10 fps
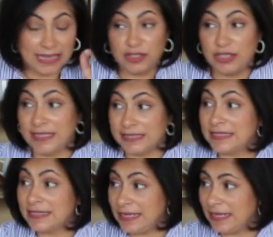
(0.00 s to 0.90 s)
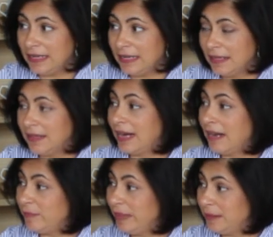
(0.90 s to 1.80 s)
and she can see that
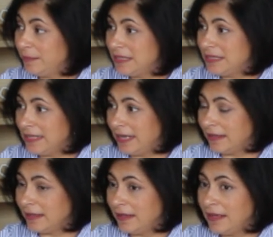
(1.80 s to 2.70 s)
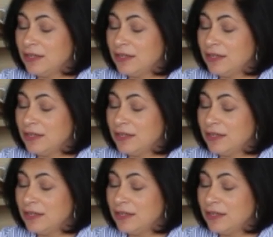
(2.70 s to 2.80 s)
I've made a mistake.